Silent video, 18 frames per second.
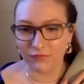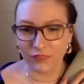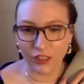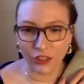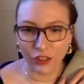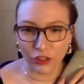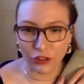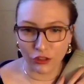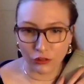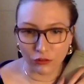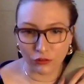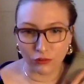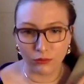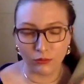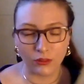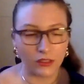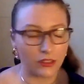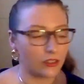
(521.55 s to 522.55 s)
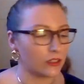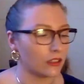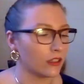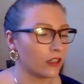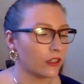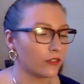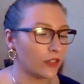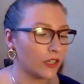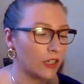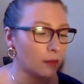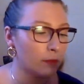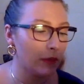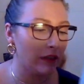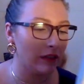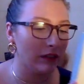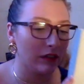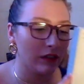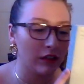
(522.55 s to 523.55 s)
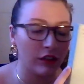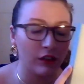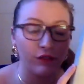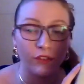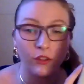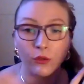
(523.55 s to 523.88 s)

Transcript: It's so good. I recommend that if